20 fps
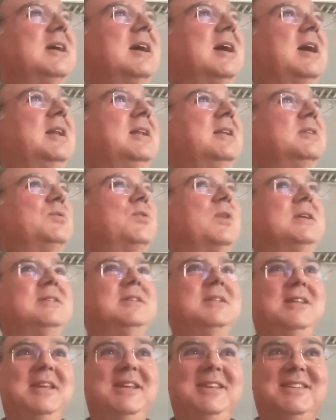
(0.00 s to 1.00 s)
And it's
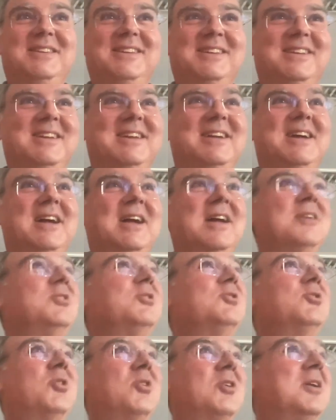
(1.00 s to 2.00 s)
fascinating. I
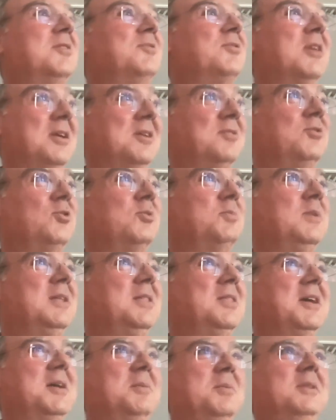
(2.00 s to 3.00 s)
don't know if you've
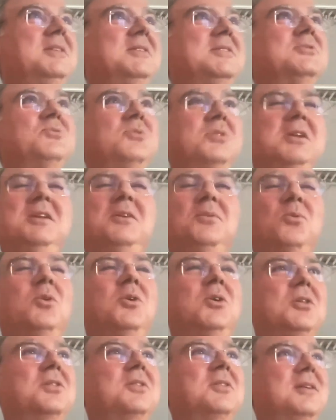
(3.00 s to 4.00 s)
been there, but it's really
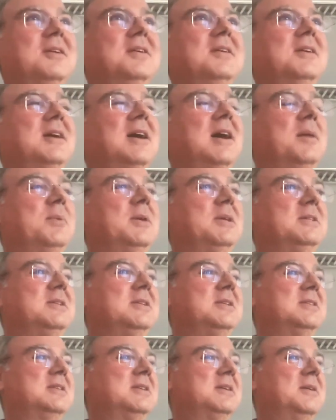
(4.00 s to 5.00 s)
worth a
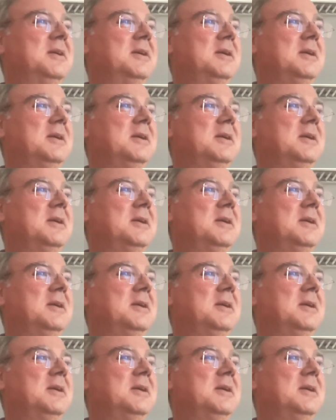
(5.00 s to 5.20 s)
visit.